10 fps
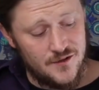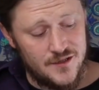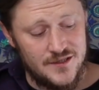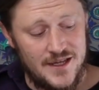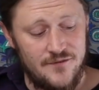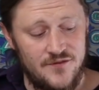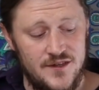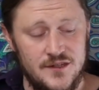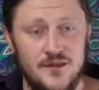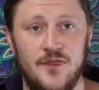because I have
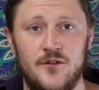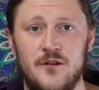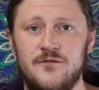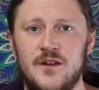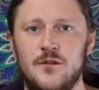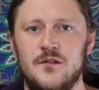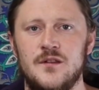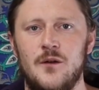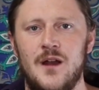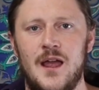this 3rd finger is
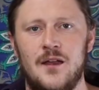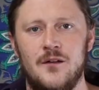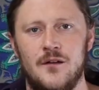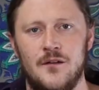now an anchor.